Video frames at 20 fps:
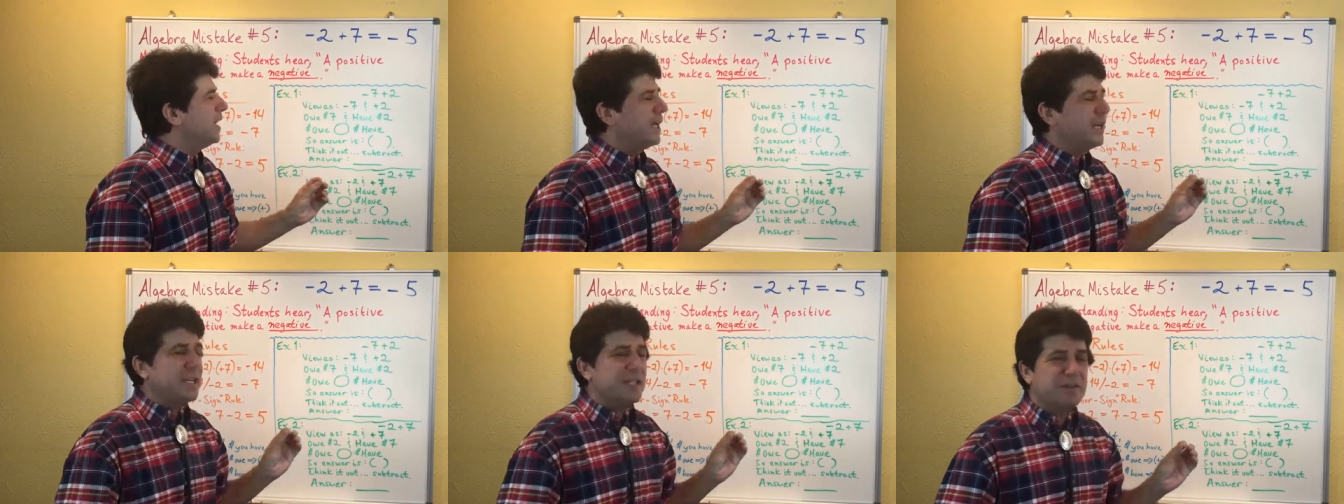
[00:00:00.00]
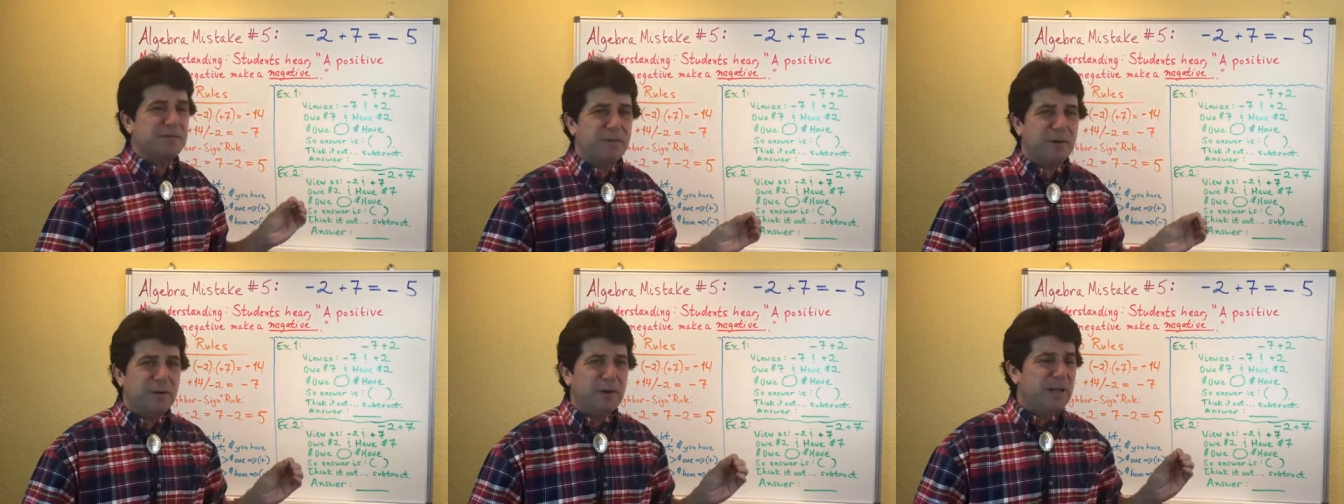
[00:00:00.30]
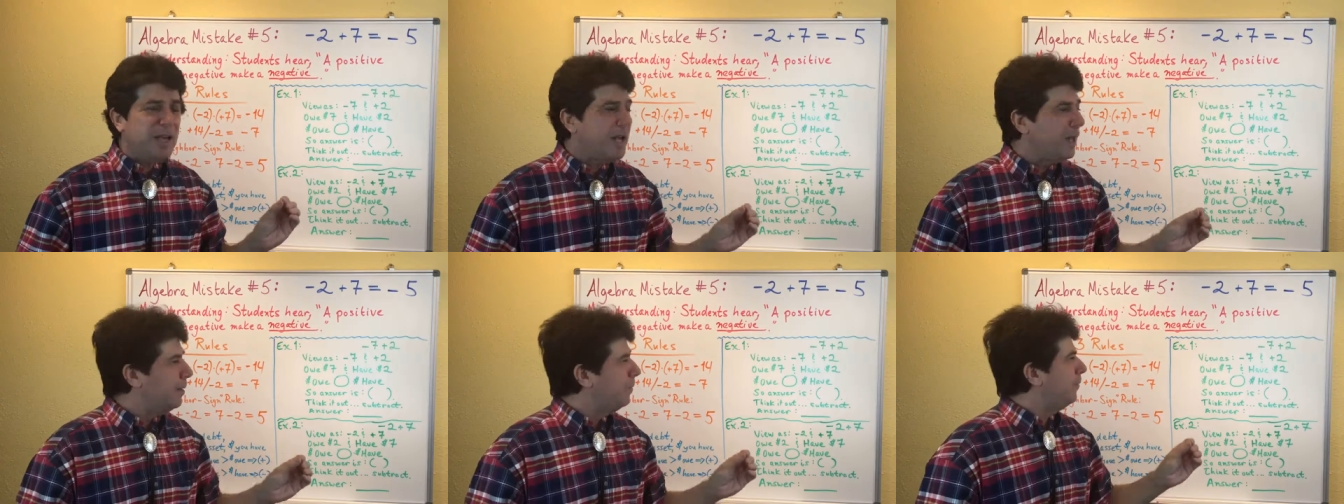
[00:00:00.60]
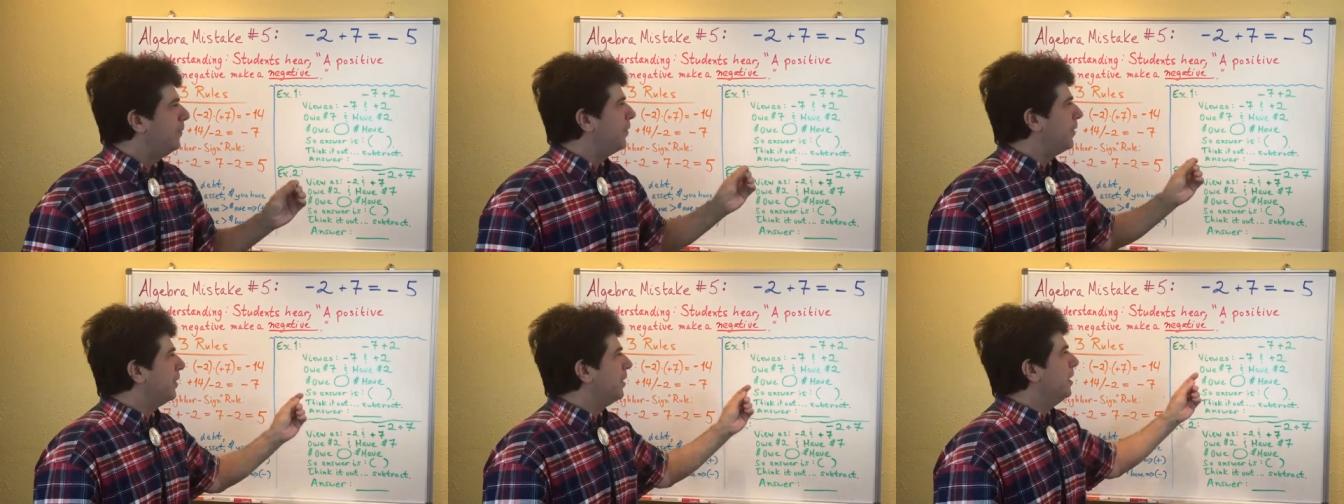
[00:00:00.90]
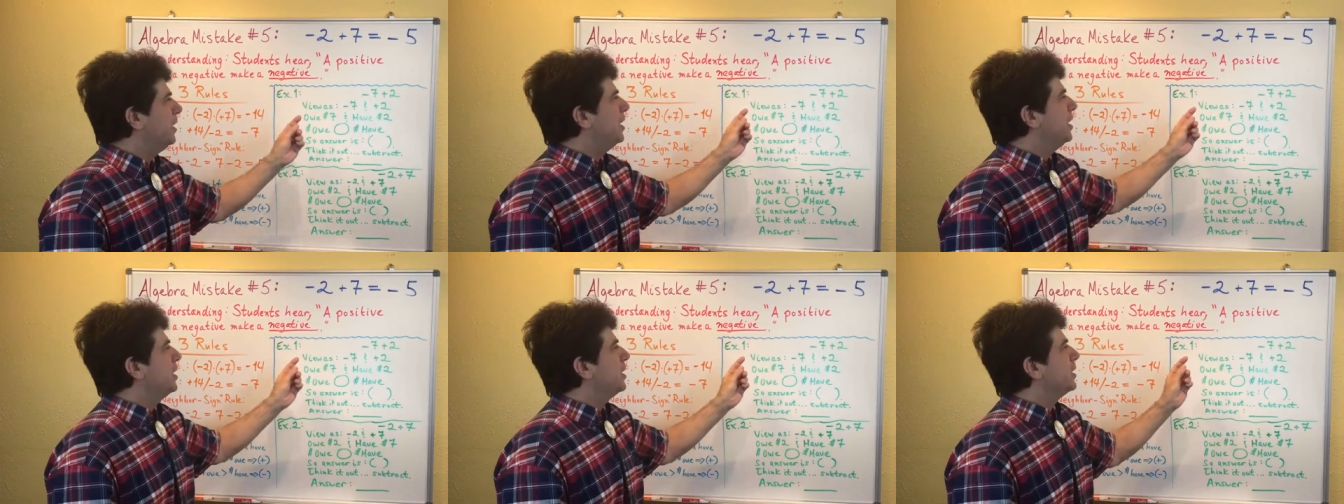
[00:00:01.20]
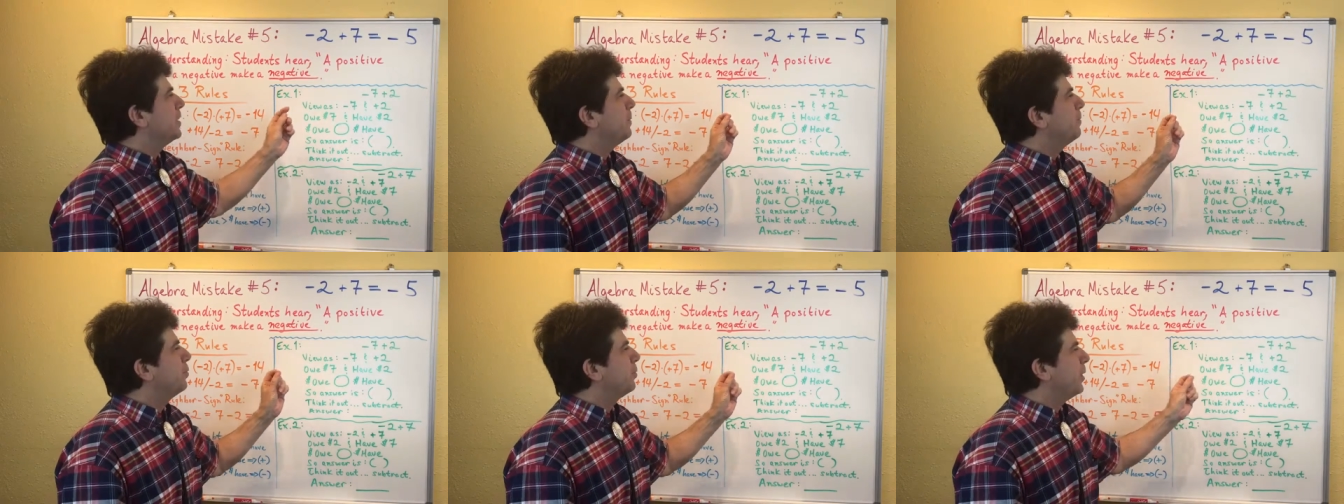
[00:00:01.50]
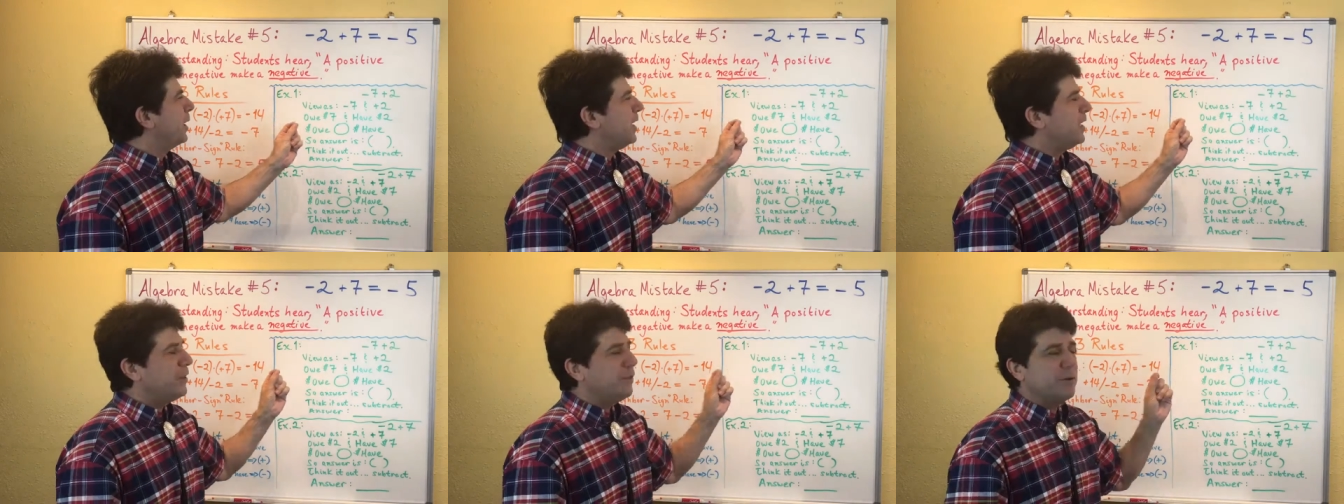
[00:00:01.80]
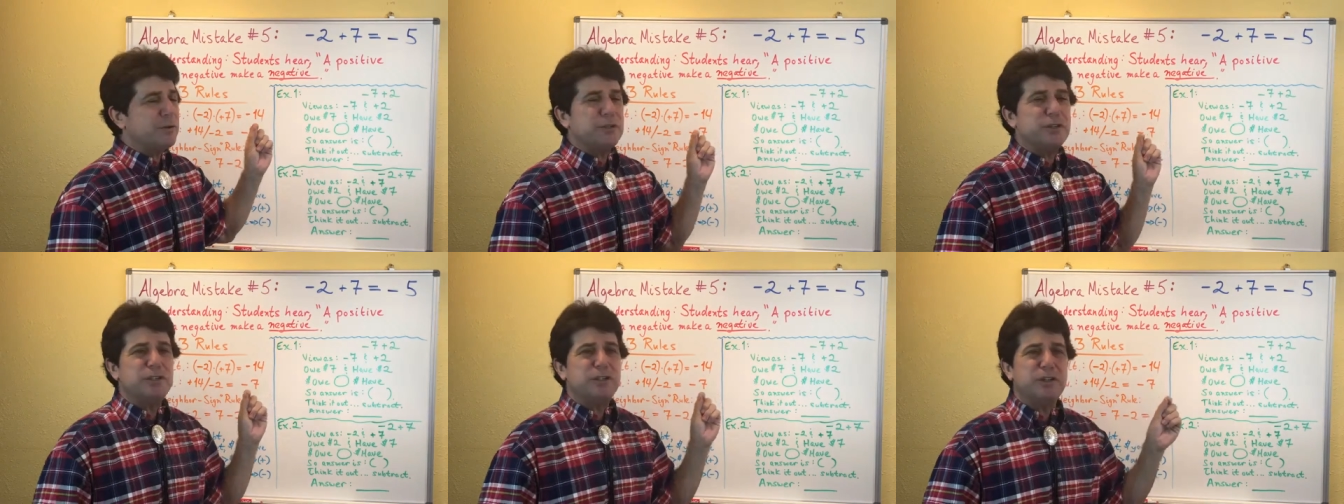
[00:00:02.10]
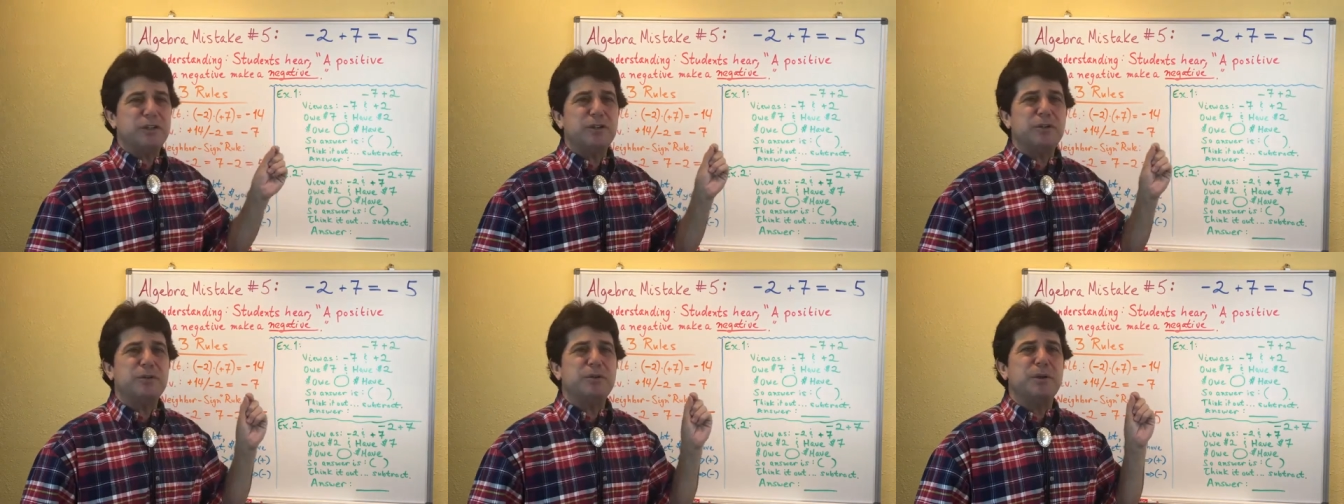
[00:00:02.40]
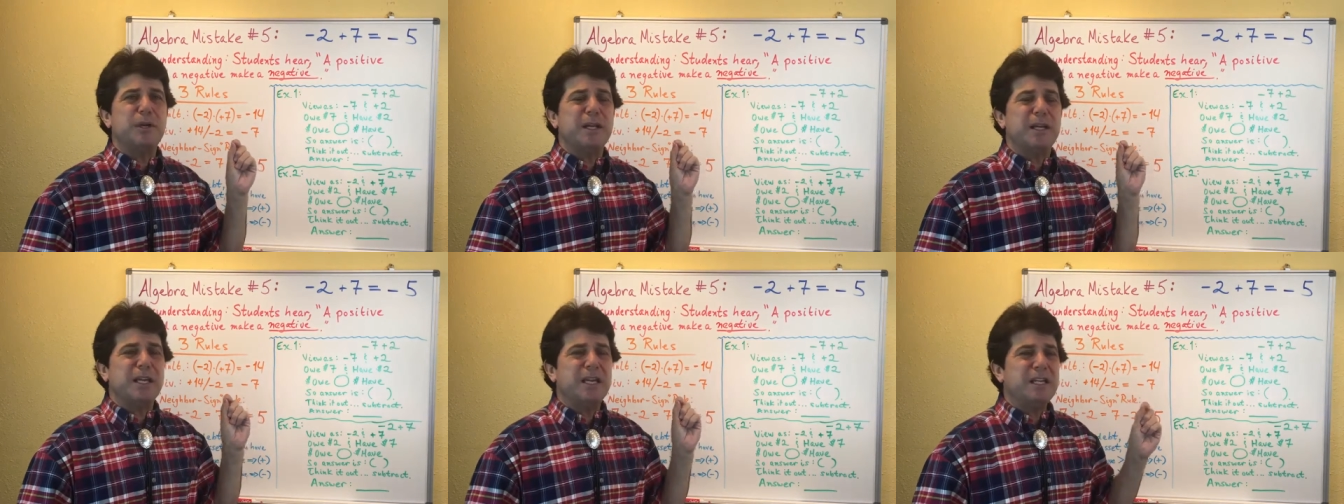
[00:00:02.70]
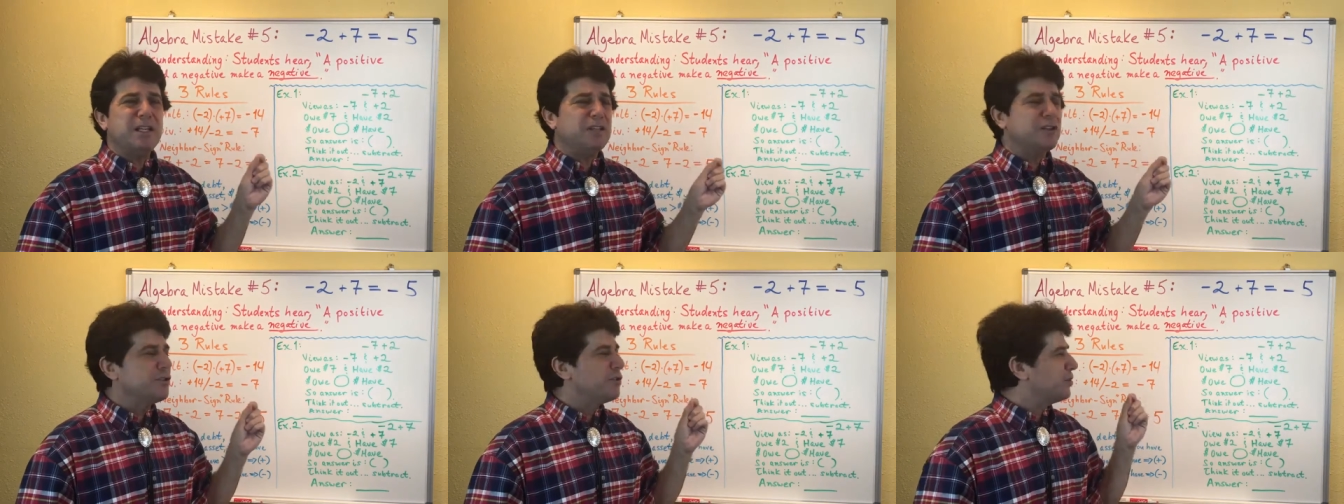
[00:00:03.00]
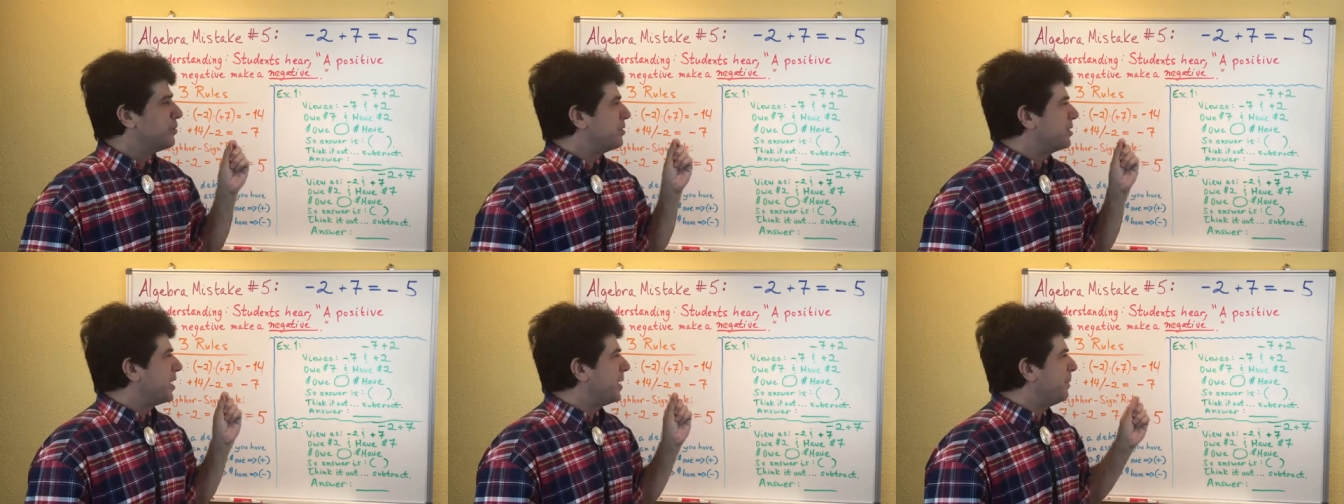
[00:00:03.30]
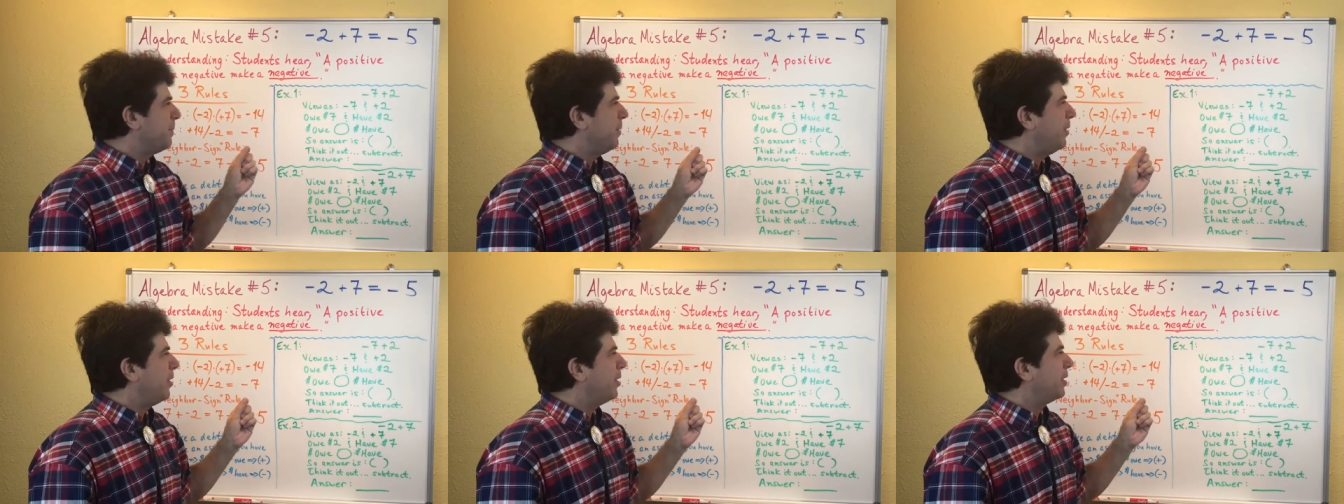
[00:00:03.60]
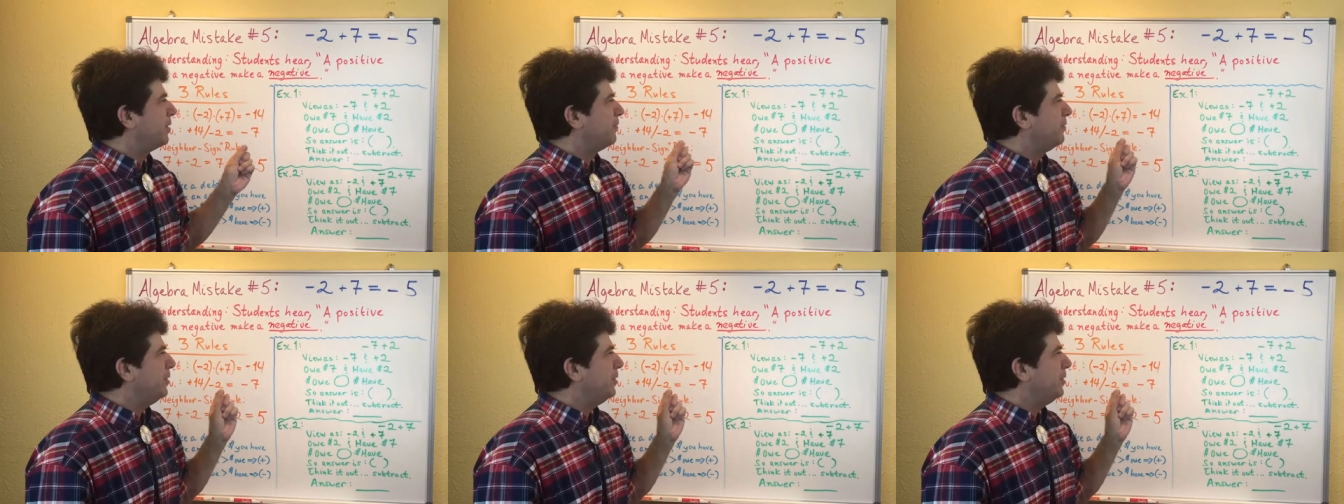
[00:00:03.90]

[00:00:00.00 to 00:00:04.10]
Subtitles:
it's very helpful to break those two integers apart.